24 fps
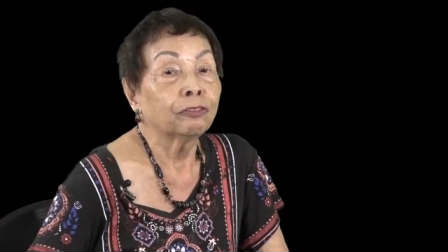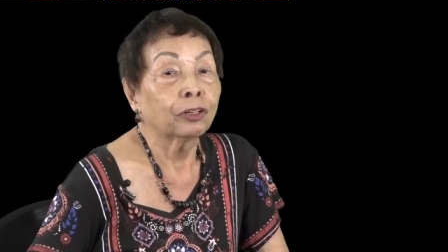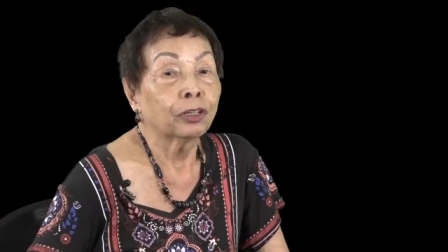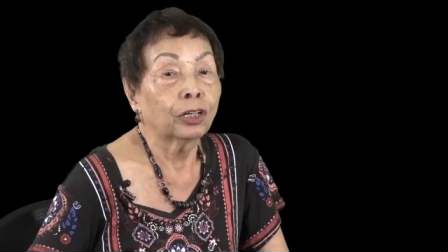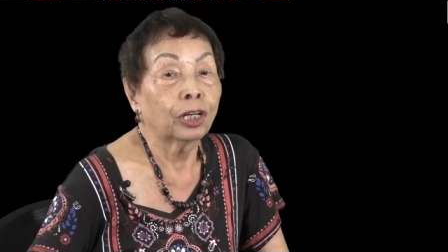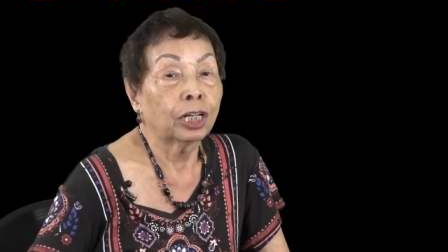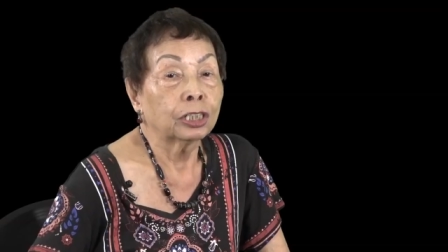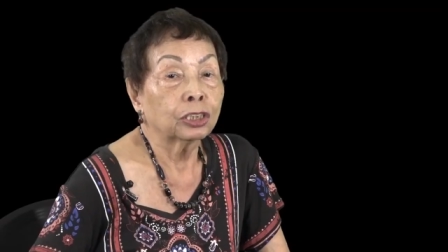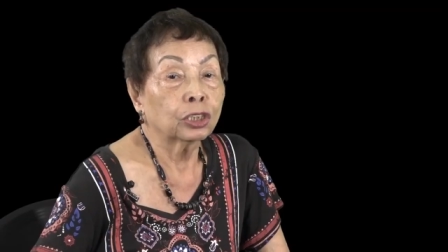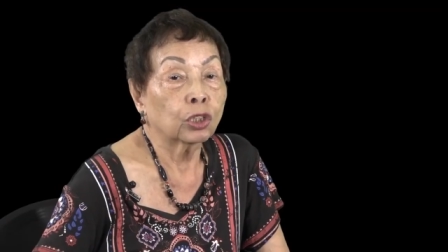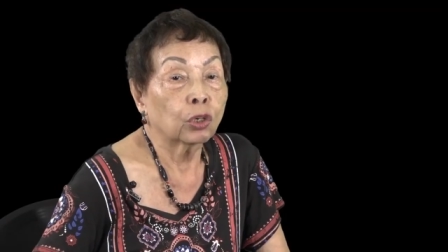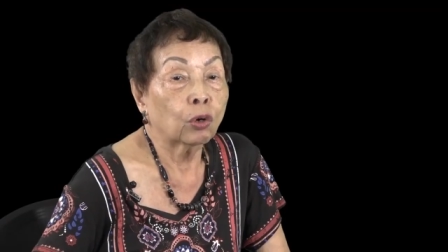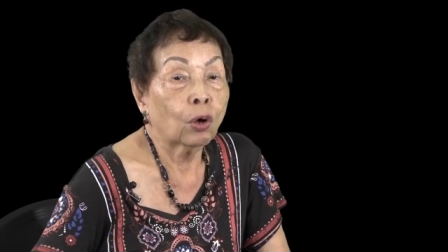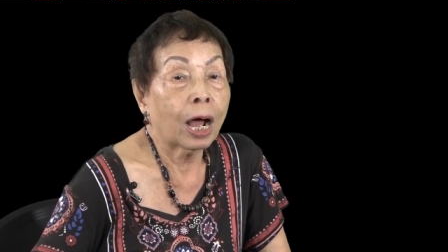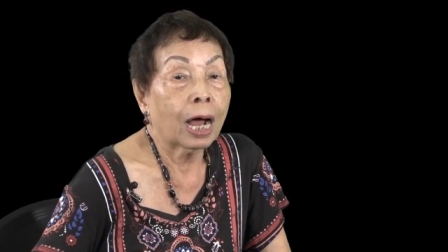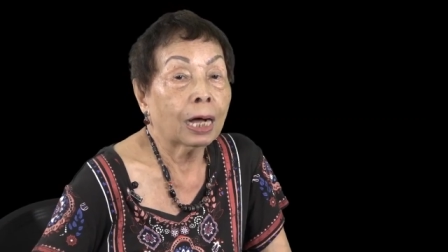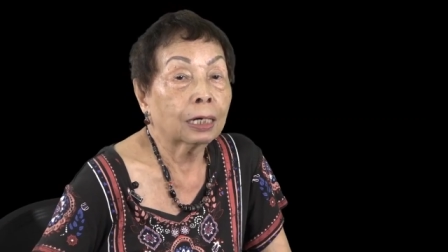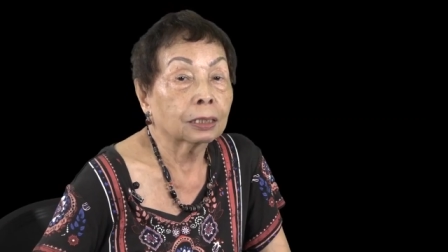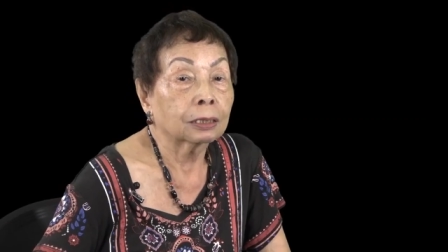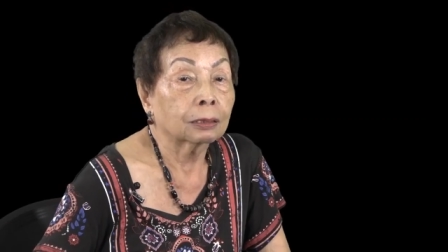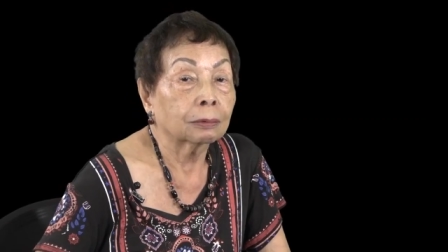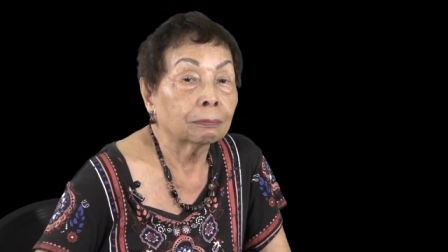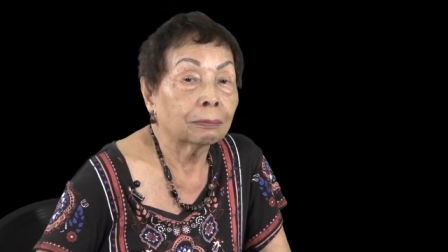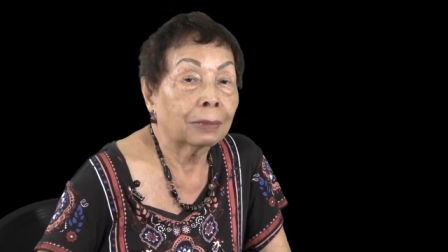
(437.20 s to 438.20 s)
for
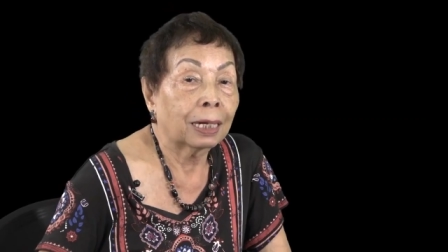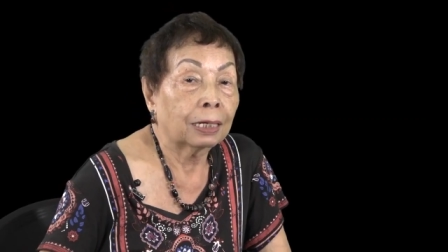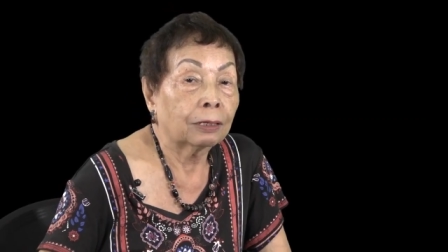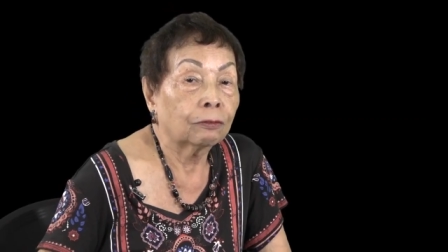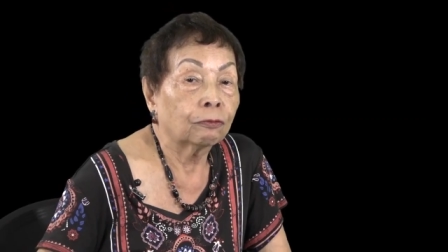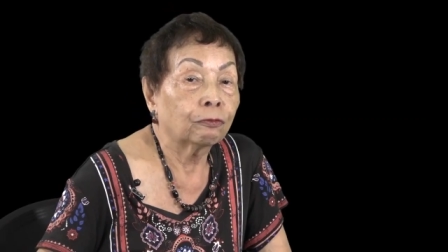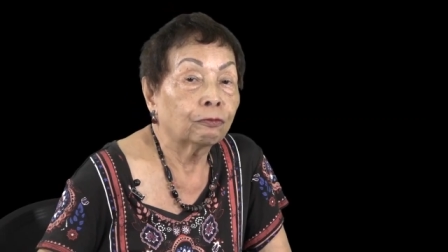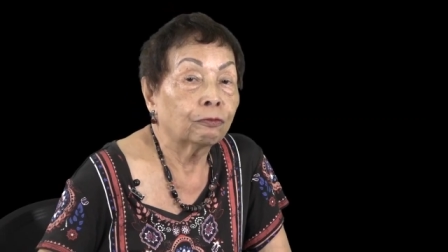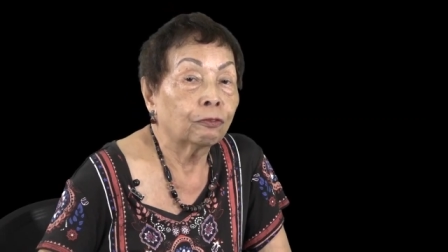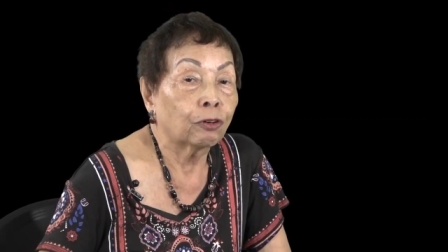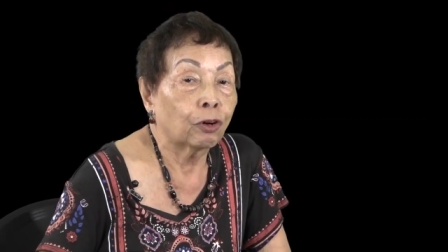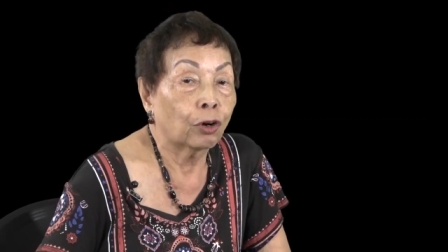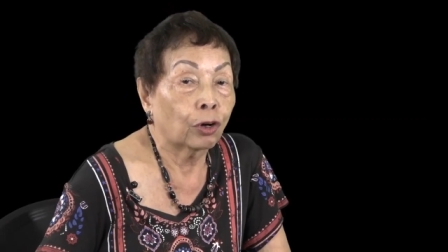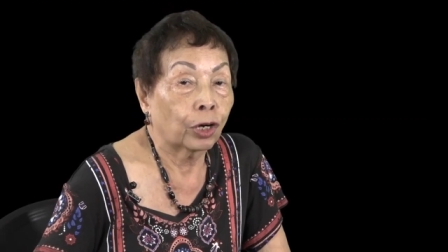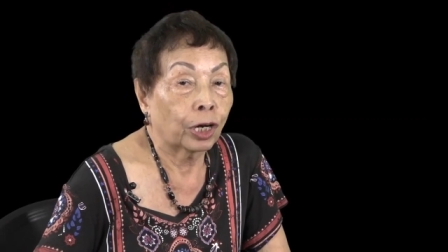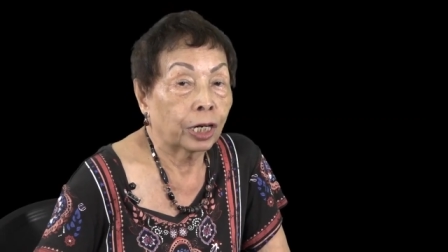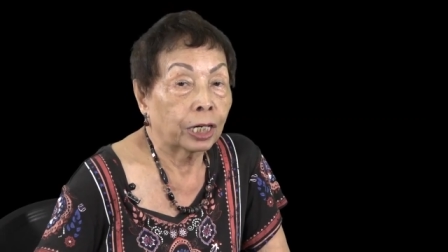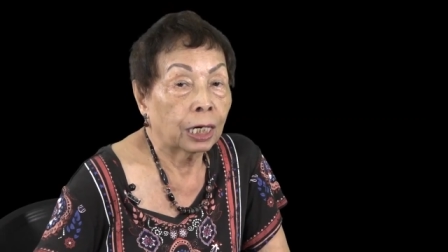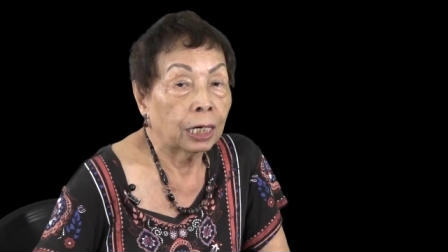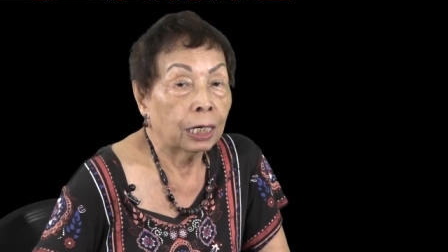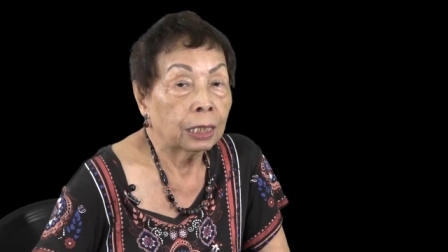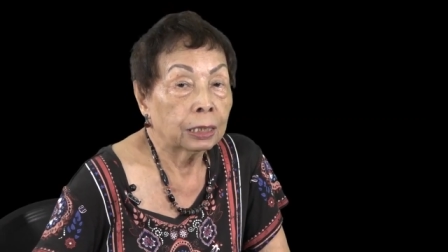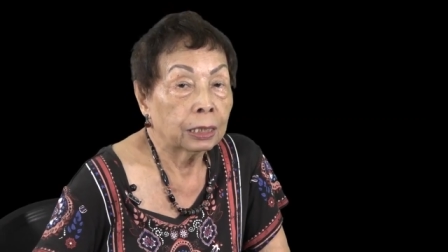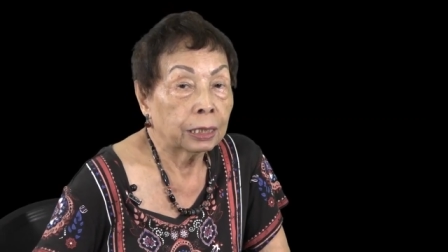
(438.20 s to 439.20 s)
throughout my
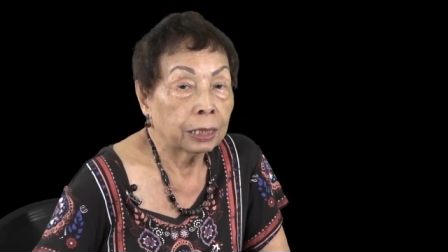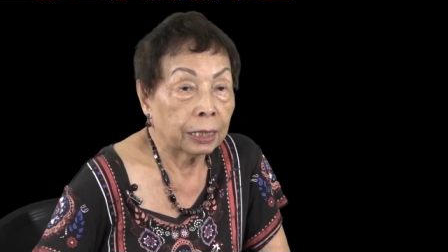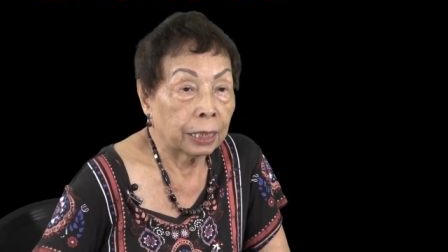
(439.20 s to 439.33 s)
4